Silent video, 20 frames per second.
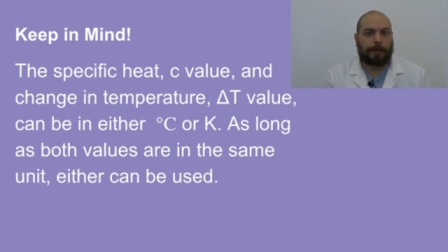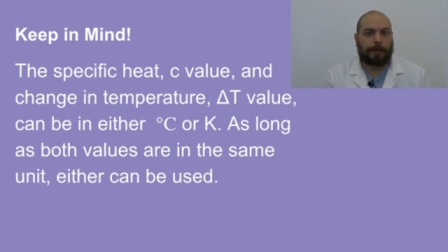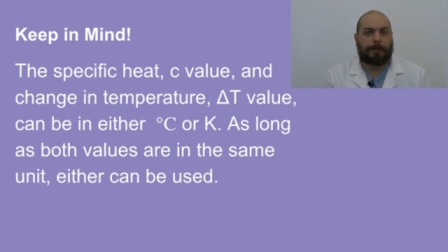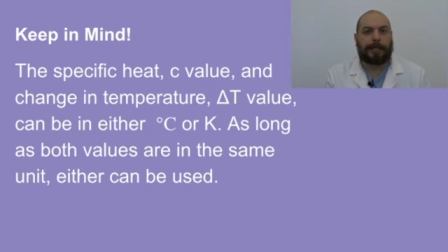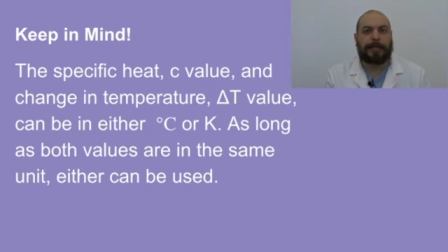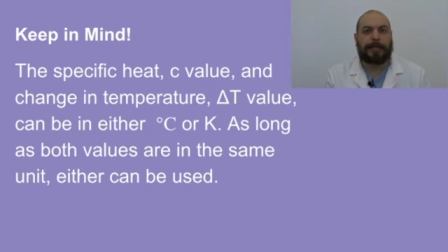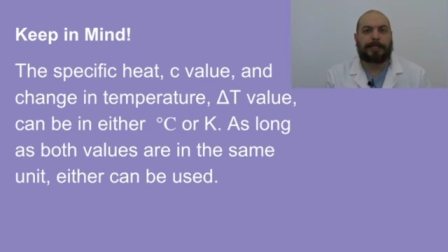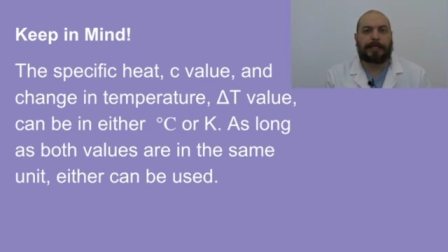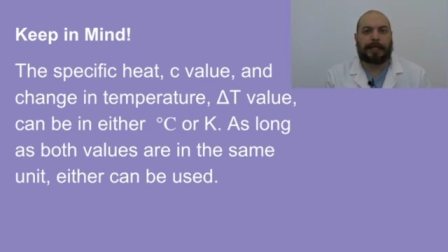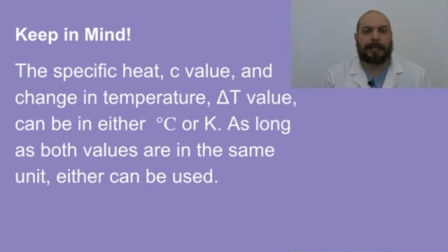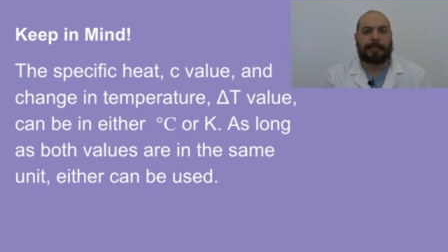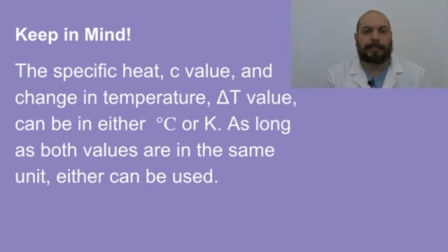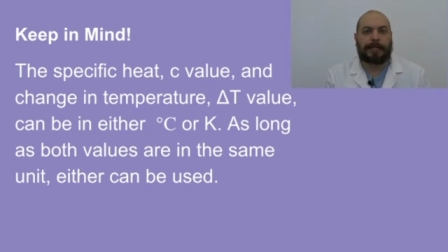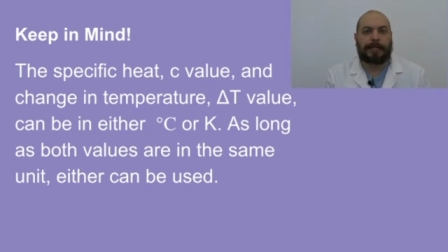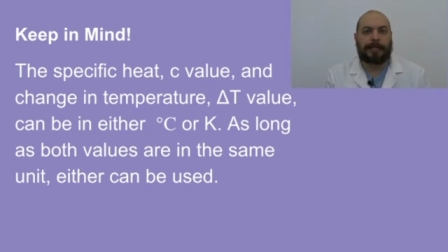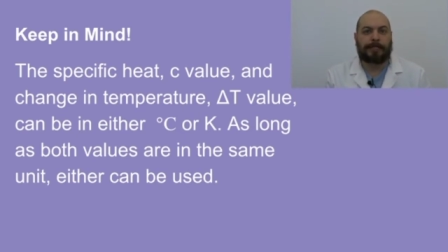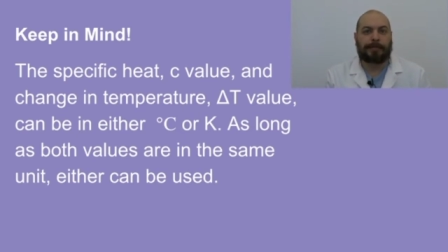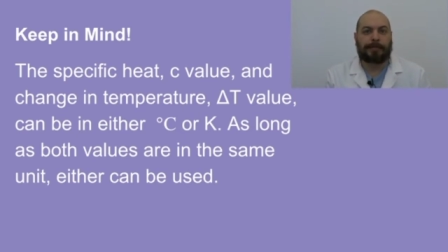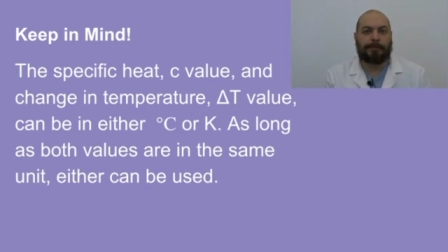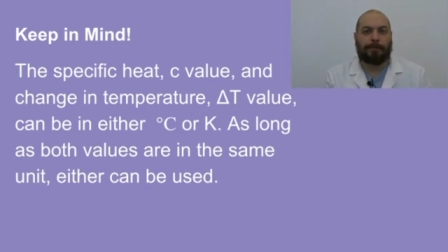means that it
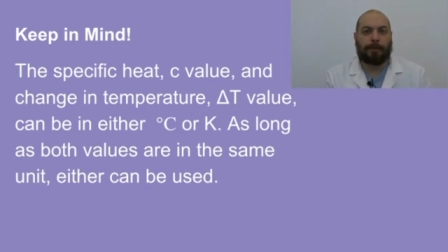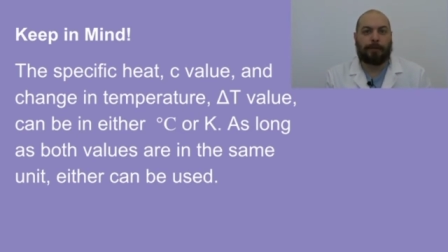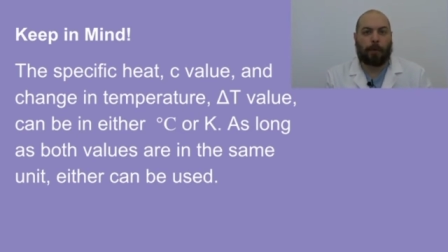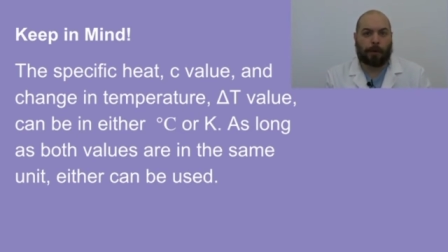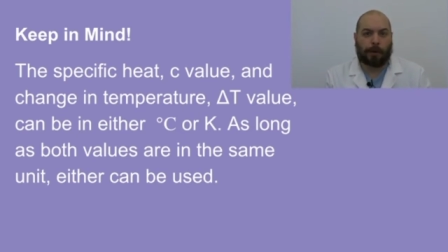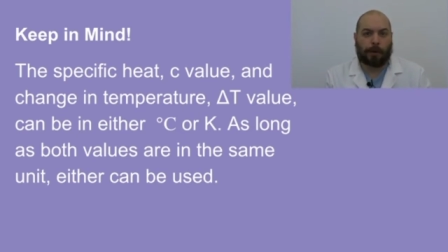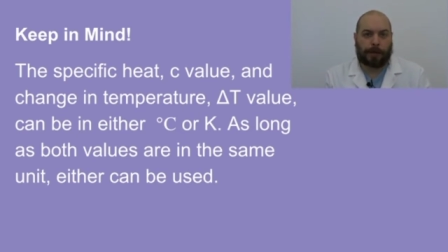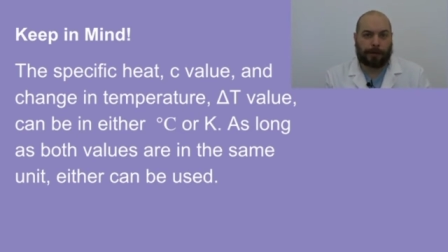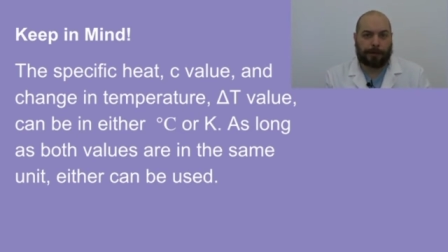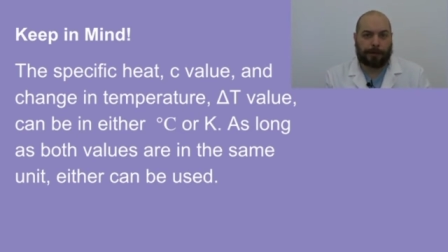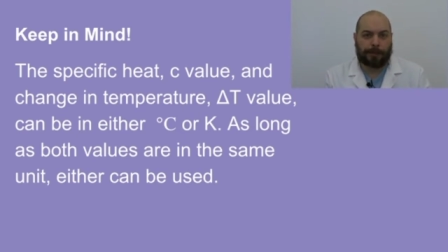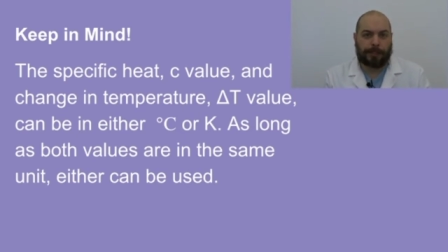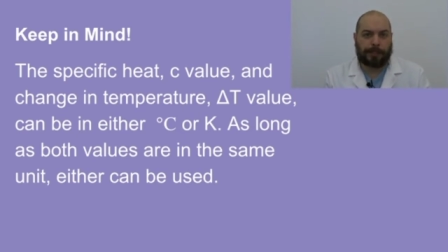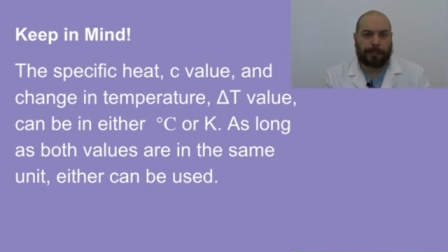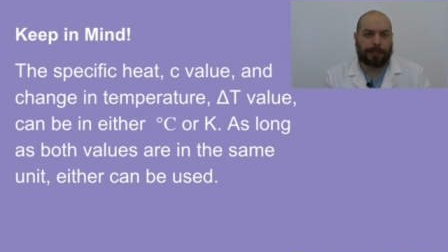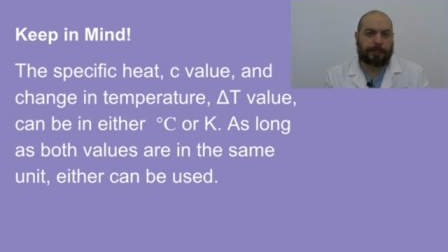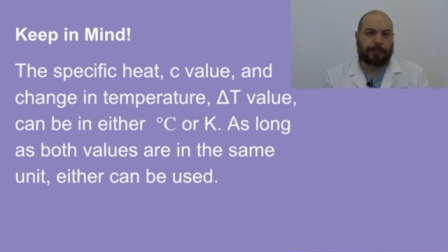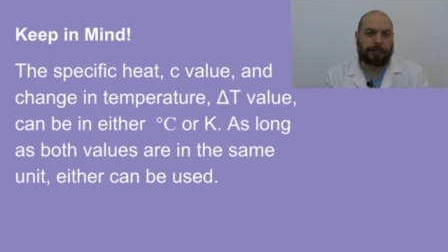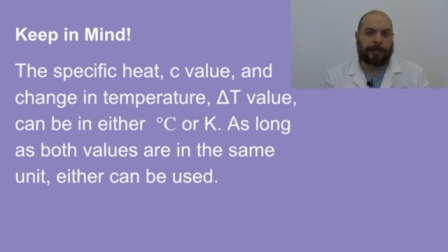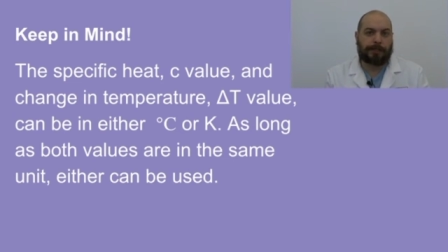takes more energy
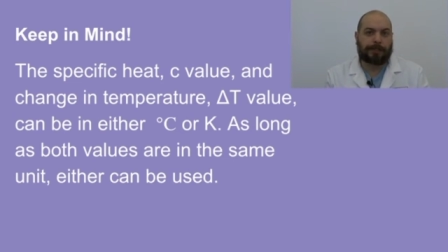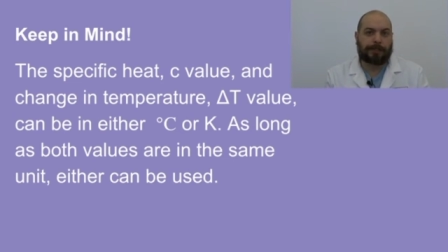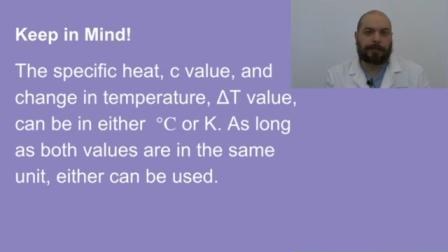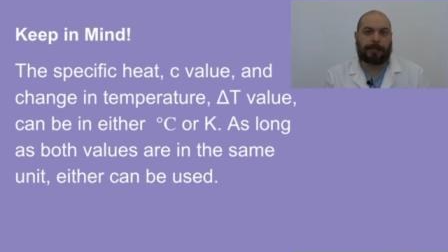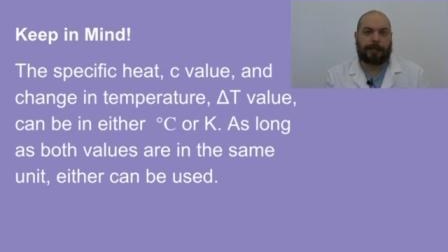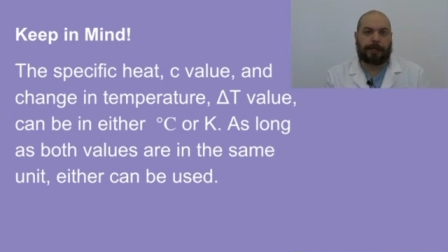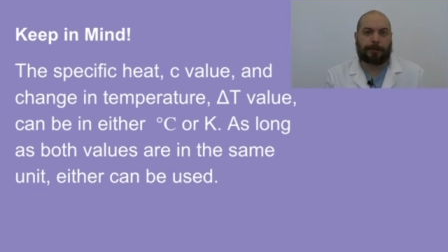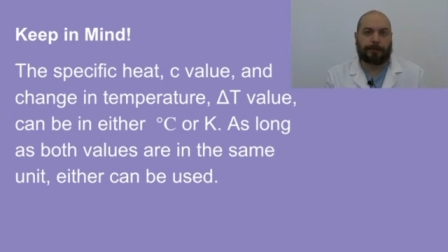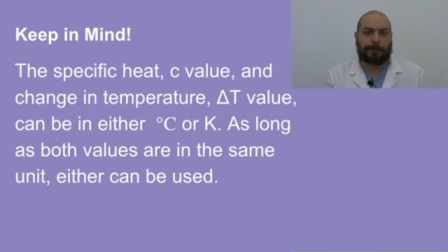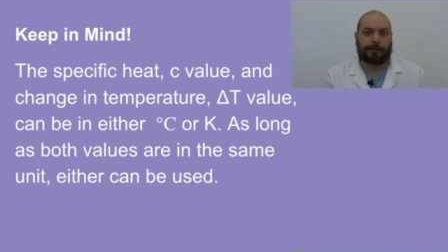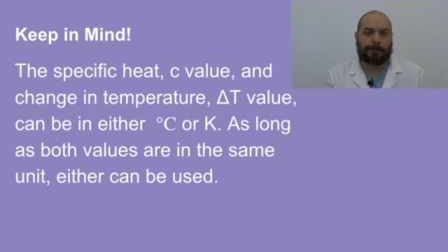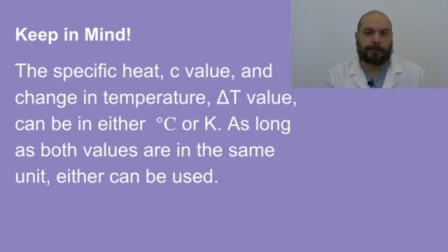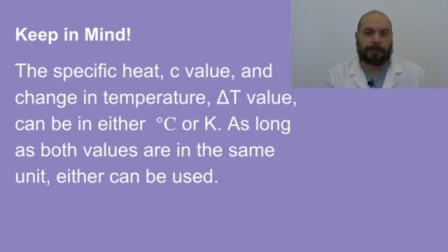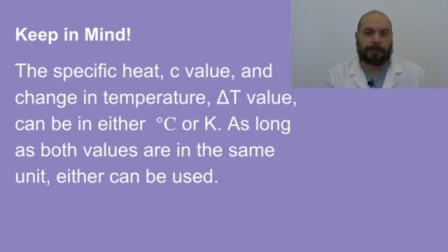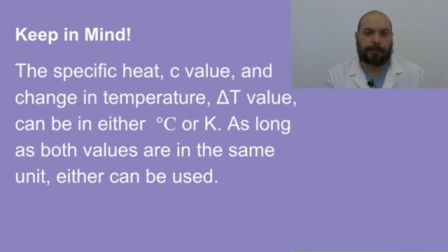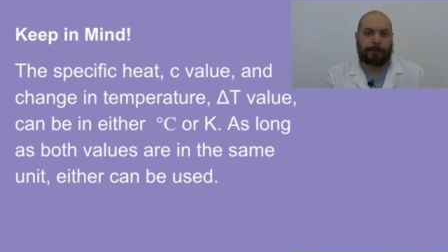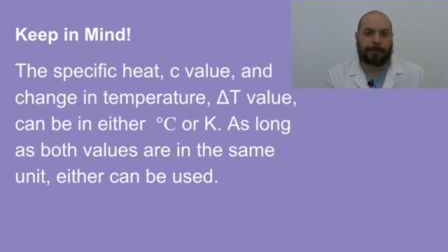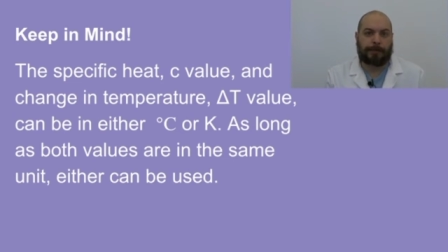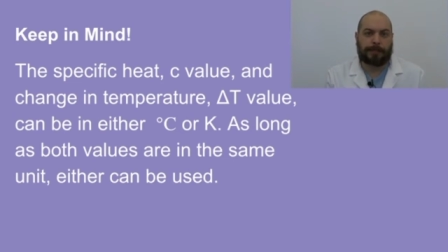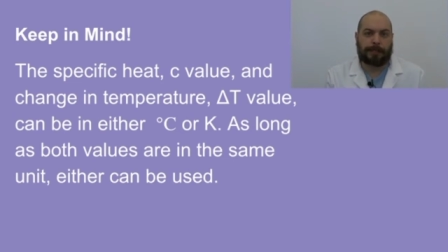to change the temperature of a
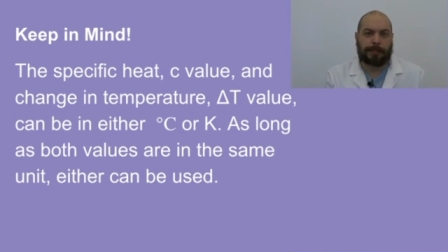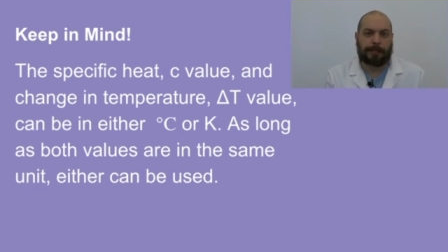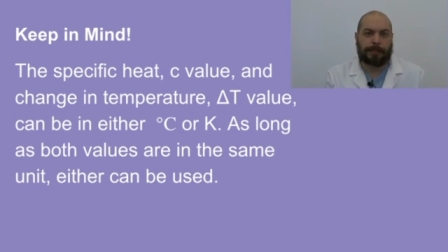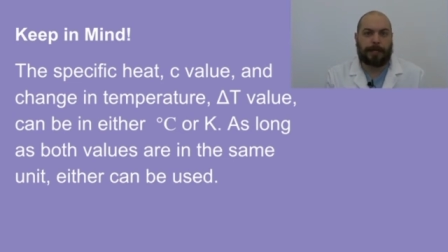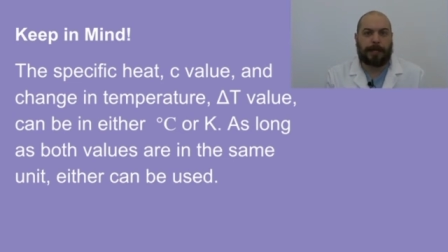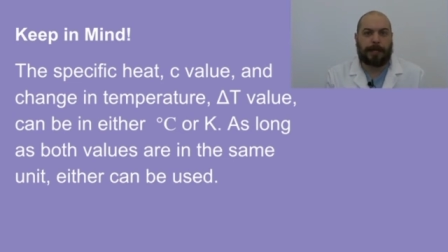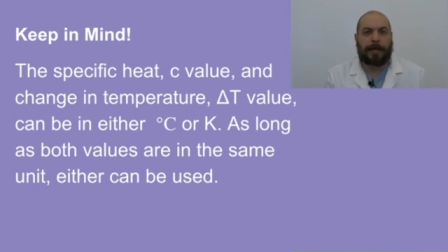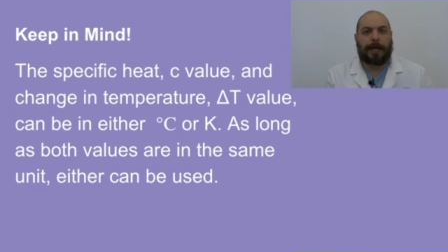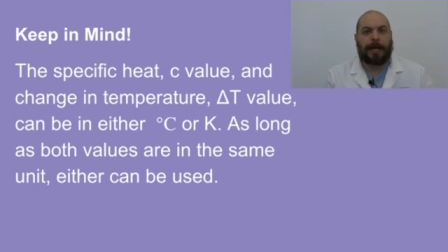substance,